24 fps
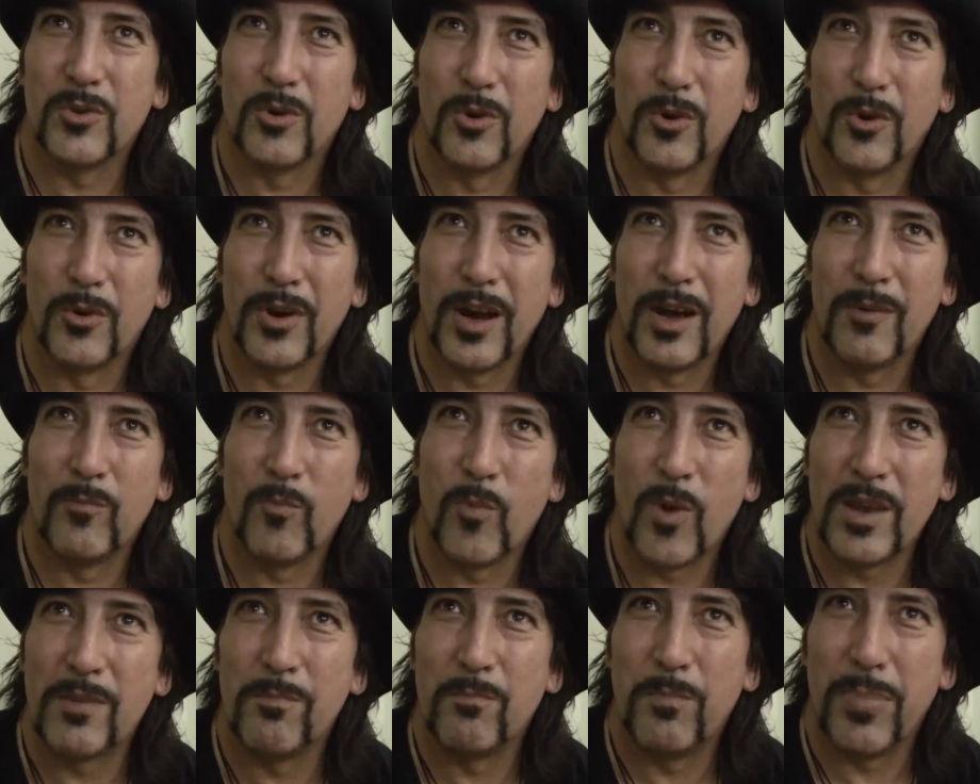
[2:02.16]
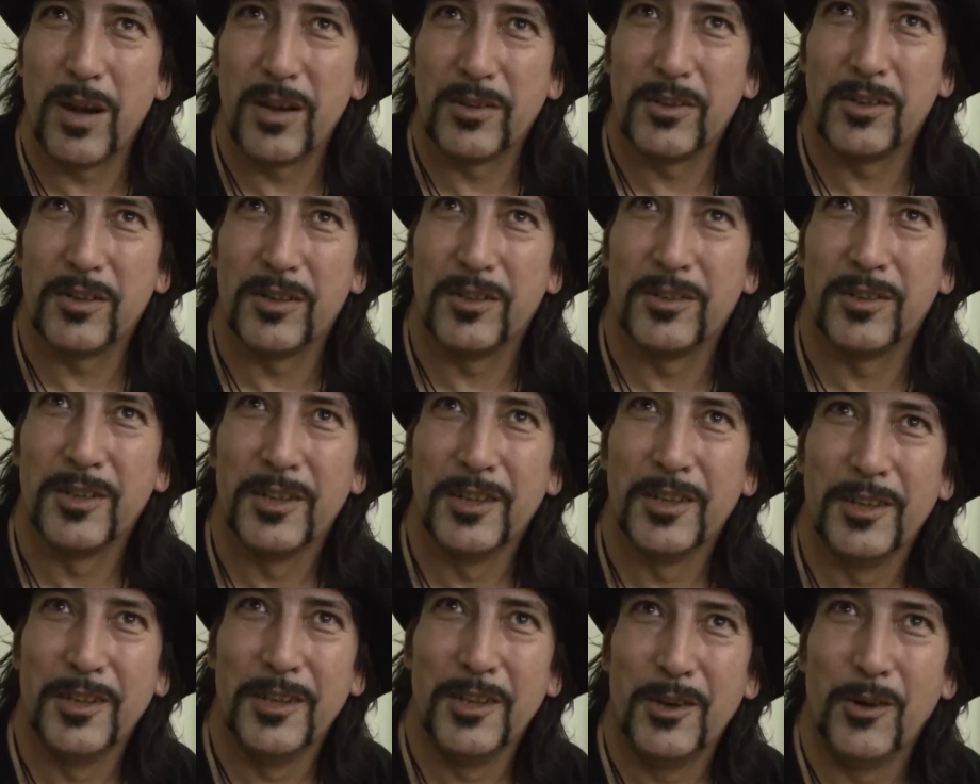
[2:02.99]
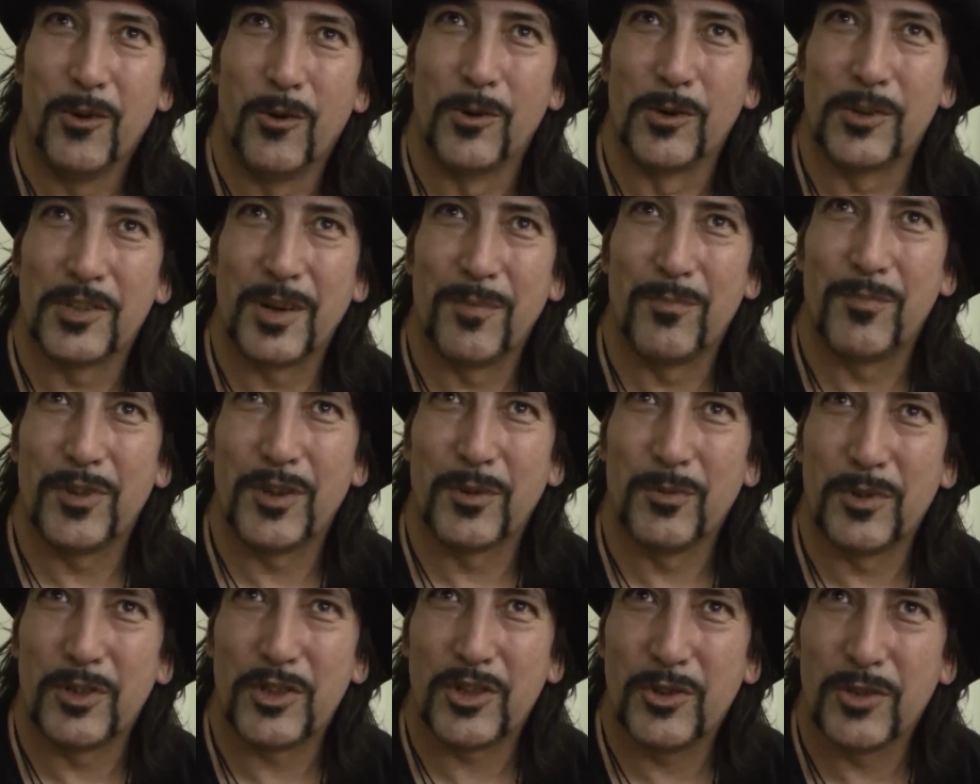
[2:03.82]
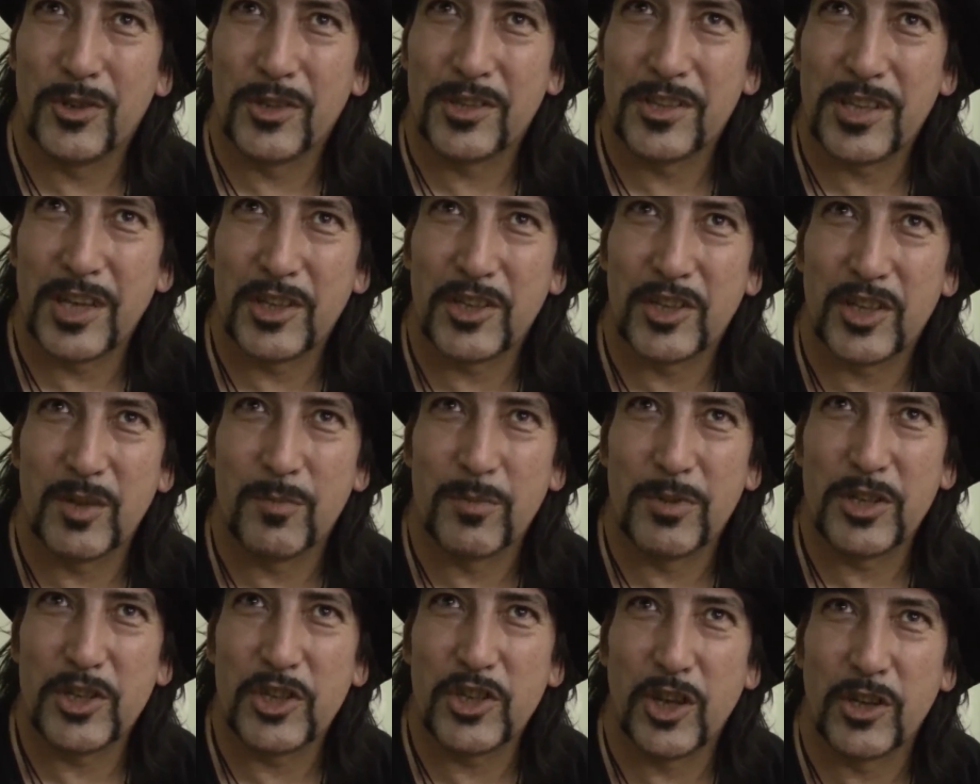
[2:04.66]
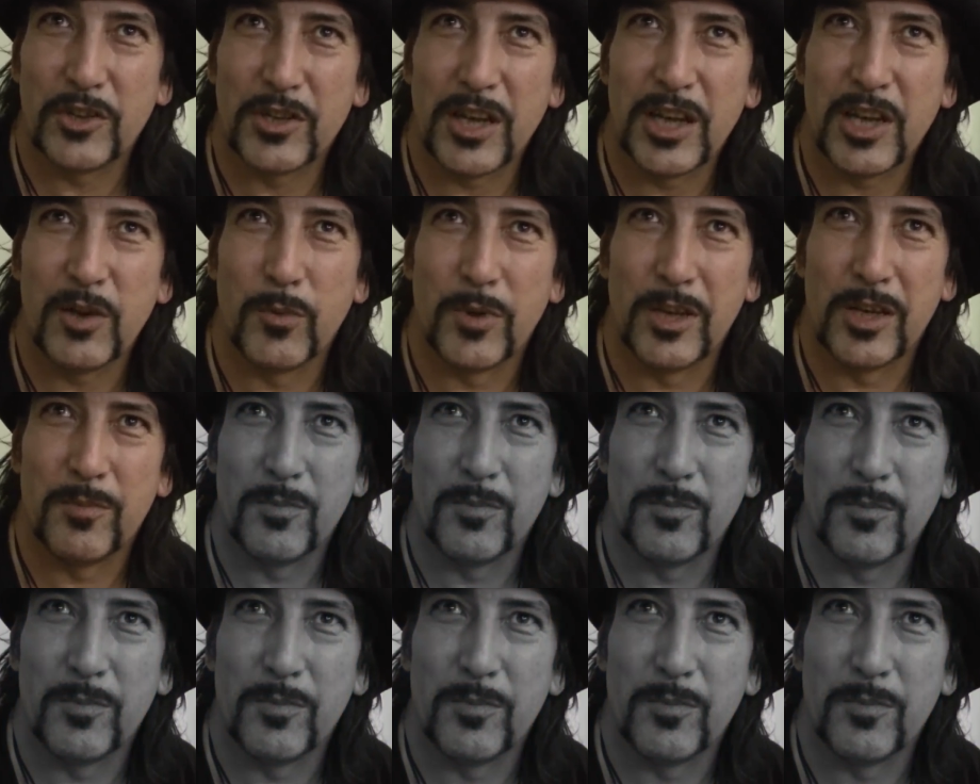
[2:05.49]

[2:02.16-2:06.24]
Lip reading: or one bunker, or something which could essentially be shot anywhere.